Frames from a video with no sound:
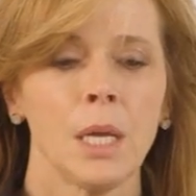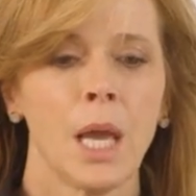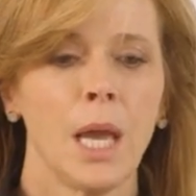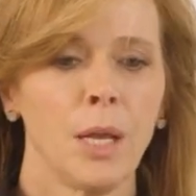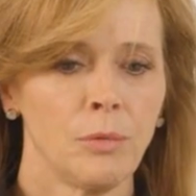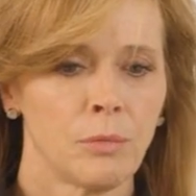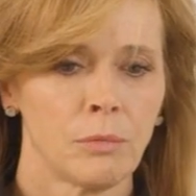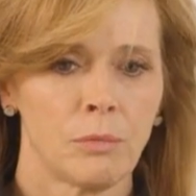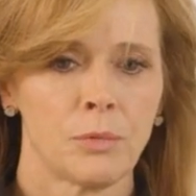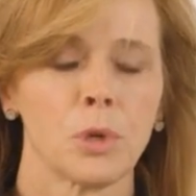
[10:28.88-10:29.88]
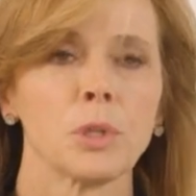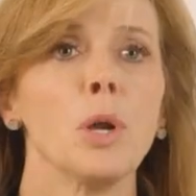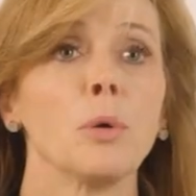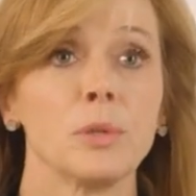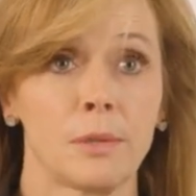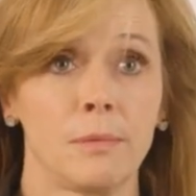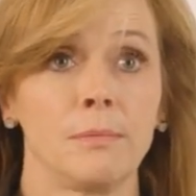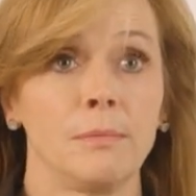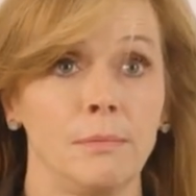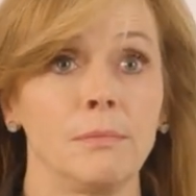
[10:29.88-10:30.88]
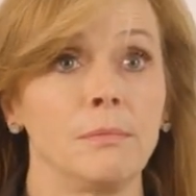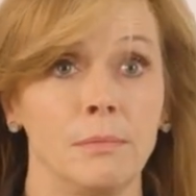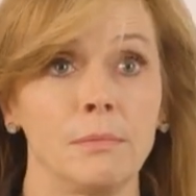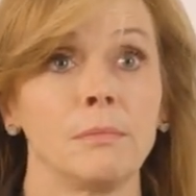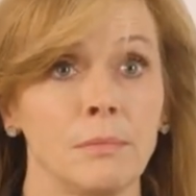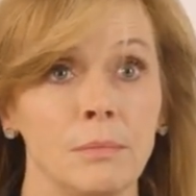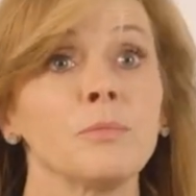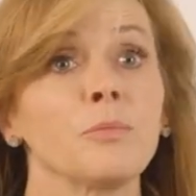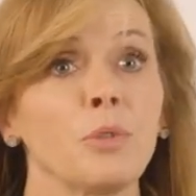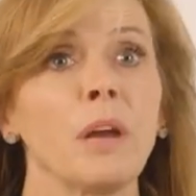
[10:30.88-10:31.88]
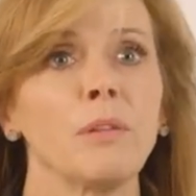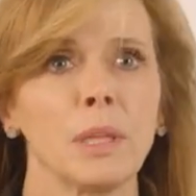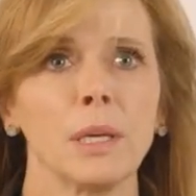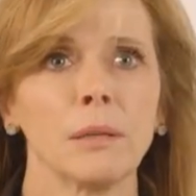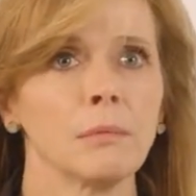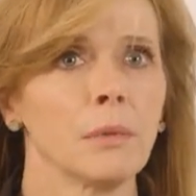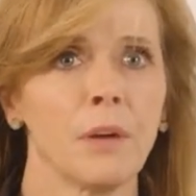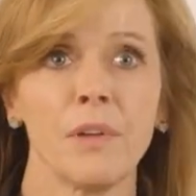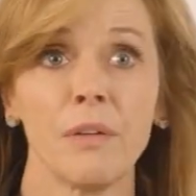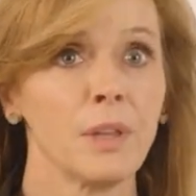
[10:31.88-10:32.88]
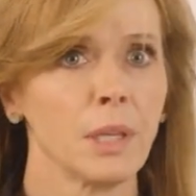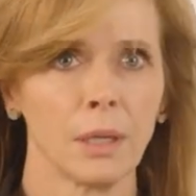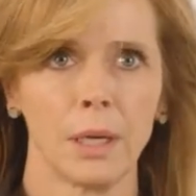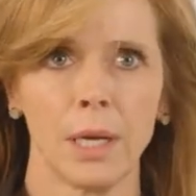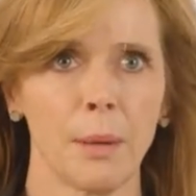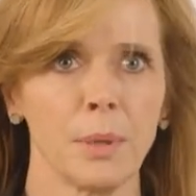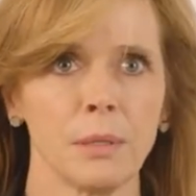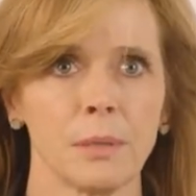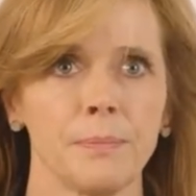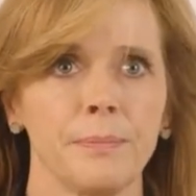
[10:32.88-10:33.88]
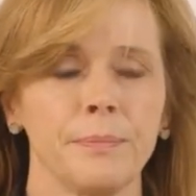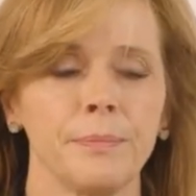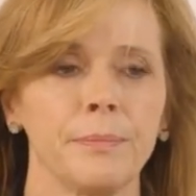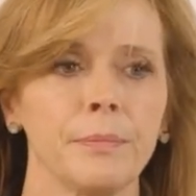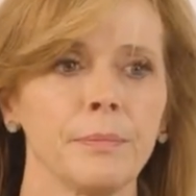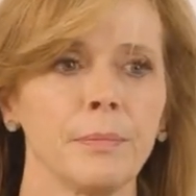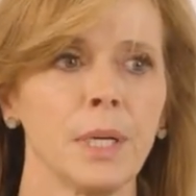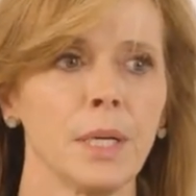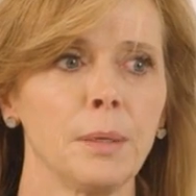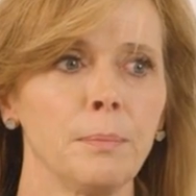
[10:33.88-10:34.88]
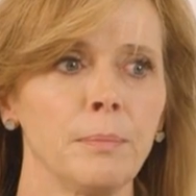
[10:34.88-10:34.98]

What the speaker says: and took notes for everything that had happened. I